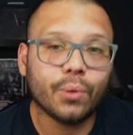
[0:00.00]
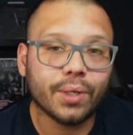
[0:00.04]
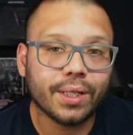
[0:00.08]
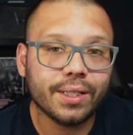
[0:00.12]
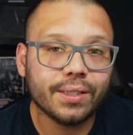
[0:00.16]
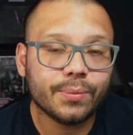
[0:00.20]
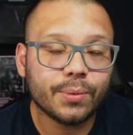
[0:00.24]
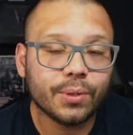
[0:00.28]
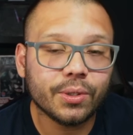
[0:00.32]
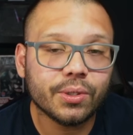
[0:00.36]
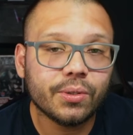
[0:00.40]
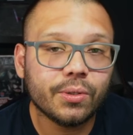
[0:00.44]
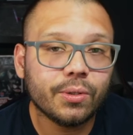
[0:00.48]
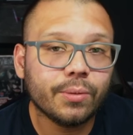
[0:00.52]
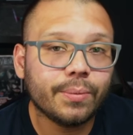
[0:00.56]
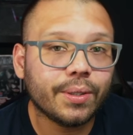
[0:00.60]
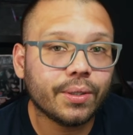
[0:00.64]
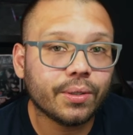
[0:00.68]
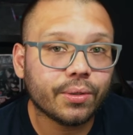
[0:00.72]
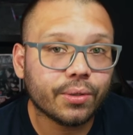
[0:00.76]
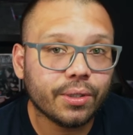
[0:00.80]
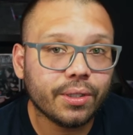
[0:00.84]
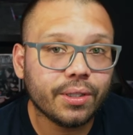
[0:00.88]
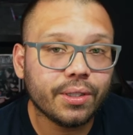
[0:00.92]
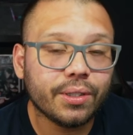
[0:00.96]
What I spoke to you
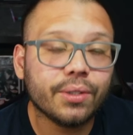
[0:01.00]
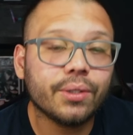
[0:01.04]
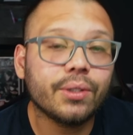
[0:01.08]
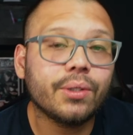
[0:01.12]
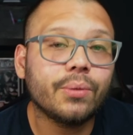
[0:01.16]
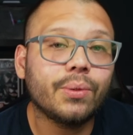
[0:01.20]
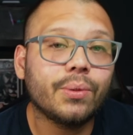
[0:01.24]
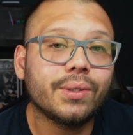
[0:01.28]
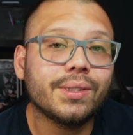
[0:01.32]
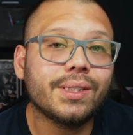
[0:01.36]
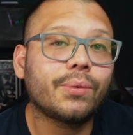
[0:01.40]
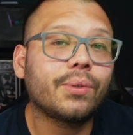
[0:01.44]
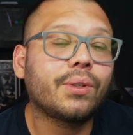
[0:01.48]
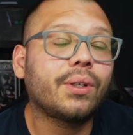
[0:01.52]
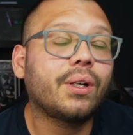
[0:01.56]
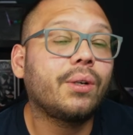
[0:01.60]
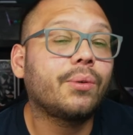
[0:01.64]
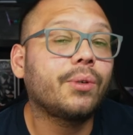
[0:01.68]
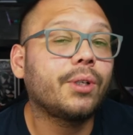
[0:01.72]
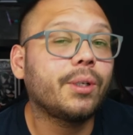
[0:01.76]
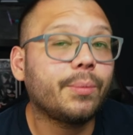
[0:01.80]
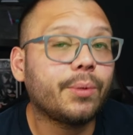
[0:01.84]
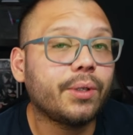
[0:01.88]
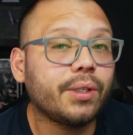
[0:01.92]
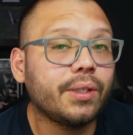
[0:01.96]
about earlier, the ones that were
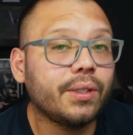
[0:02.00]
already